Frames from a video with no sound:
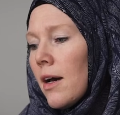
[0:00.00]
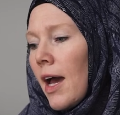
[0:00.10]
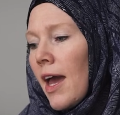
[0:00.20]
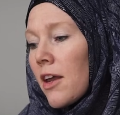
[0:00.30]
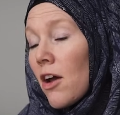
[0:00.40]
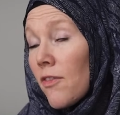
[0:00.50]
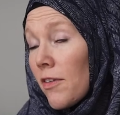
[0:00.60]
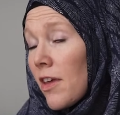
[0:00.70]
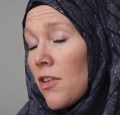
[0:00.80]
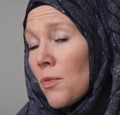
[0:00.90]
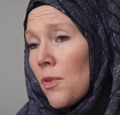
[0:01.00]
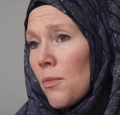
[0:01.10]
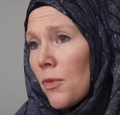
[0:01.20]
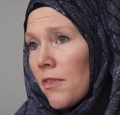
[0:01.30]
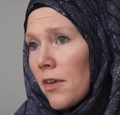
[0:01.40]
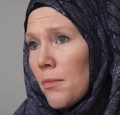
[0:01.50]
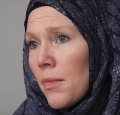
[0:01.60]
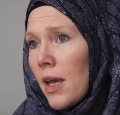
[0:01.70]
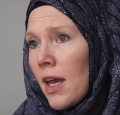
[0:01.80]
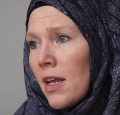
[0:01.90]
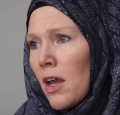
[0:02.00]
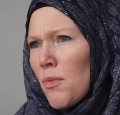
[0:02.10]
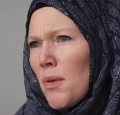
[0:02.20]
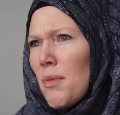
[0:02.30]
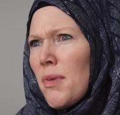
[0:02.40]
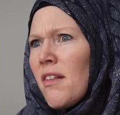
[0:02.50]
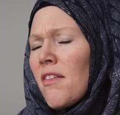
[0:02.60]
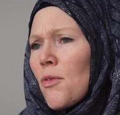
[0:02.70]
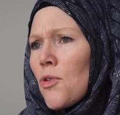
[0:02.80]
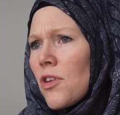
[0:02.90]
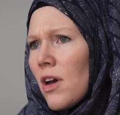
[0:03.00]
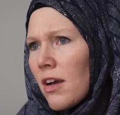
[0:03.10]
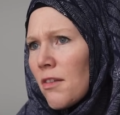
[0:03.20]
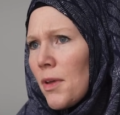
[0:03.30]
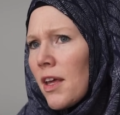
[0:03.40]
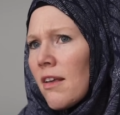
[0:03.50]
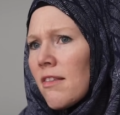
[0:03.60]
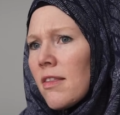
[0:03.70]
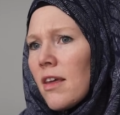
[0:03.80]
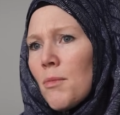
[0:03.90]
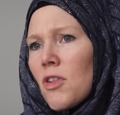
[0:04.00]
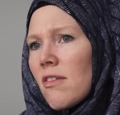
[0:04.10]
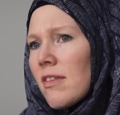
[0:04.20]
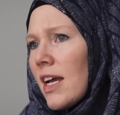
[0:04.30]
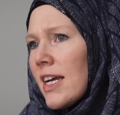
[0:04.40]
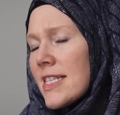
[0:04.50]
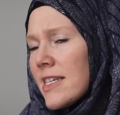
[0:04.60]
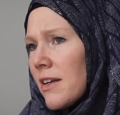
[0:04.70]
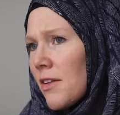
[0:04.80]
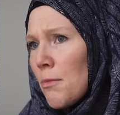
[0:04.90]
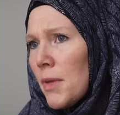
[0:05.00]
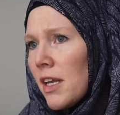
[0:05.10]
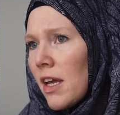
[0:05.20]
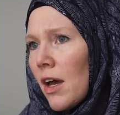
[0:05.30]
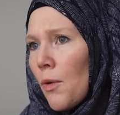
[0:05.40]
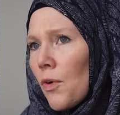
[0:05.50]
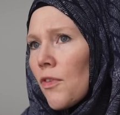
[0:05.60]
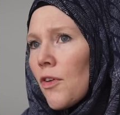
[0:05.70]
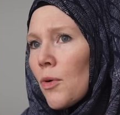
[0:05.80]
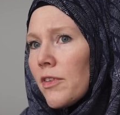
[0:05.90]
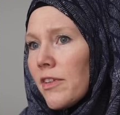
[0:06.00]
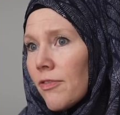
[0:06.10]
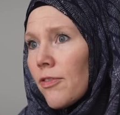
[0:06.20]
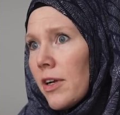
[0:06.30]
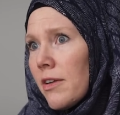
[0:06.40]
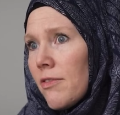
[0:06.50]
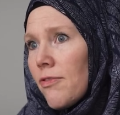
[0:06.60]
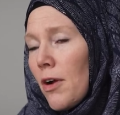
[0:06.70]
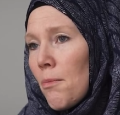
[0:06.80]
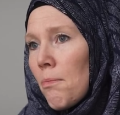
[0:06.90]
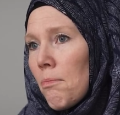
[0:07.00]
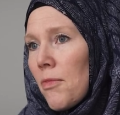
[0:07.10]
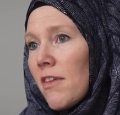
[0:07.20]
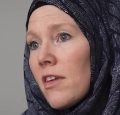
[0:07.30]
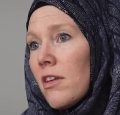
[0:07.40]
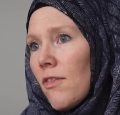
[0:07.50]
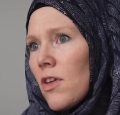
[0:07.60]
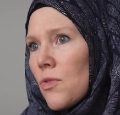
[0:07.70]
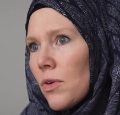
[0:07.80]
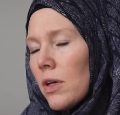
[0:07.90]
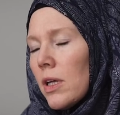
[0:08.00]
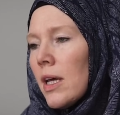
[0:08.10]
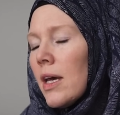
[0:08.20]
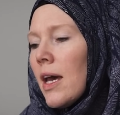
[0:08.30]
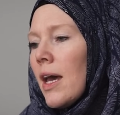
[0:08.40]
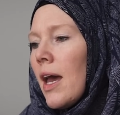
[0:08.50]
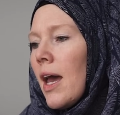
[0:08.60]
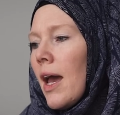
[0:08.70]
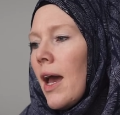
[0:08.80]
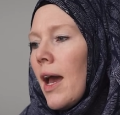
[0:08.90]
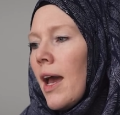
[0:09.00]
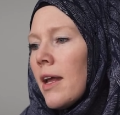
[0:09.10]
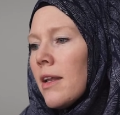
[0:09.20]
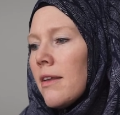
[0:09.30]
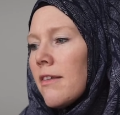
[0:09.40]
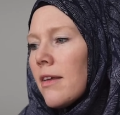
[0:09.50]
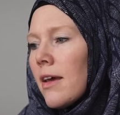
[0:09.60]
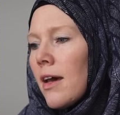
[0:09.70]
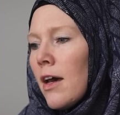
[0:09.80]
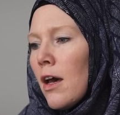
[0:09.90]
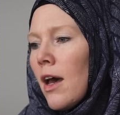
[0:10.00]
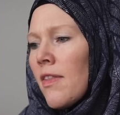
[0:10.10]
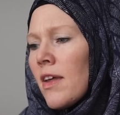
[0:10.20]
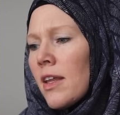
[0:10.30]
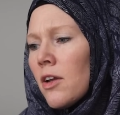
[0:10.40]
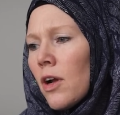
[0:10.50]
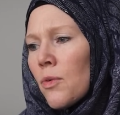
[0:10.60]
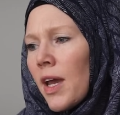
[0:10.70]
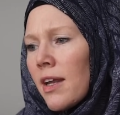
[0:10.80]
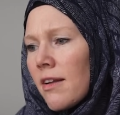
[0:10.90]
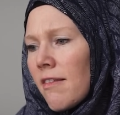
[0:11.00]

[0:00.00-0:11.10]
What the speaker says: I had a conversation with a Muslim, and I remember being so shocked because the images that I had seen on the media were so different from this individual. And then later on, we had a